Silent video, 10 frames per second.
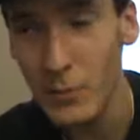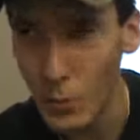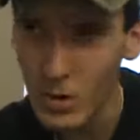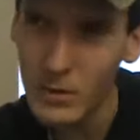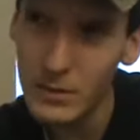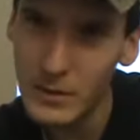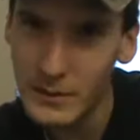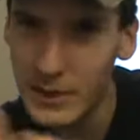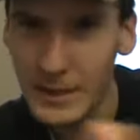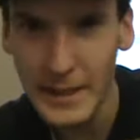in the world
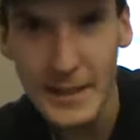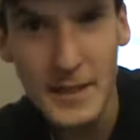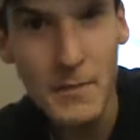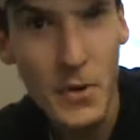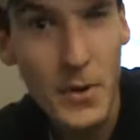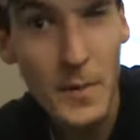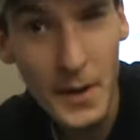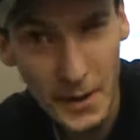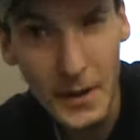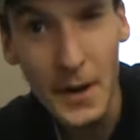of collecting
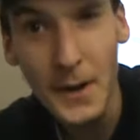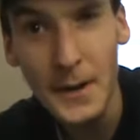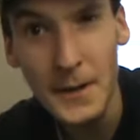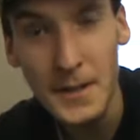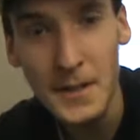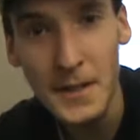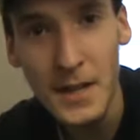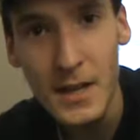Pokemon cards.